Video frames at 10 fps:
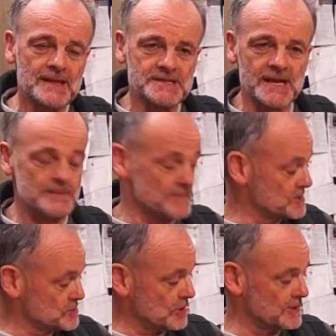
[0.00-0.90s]
take
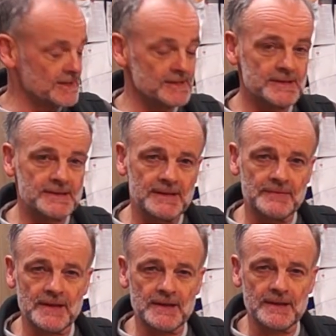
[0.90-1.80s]
me drawings
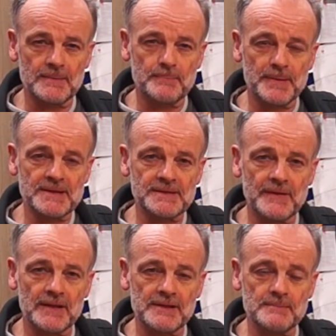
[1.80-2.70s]
and the piece of
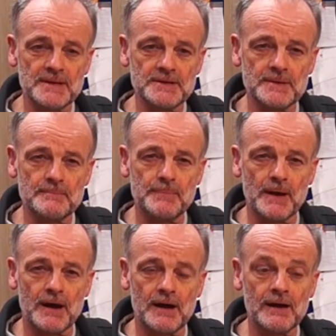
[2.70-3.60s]
aluminium
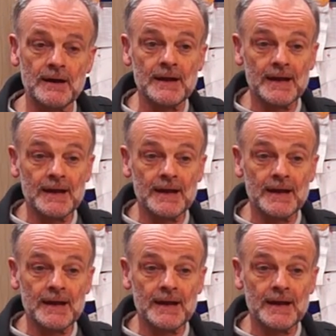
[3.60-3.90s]
bar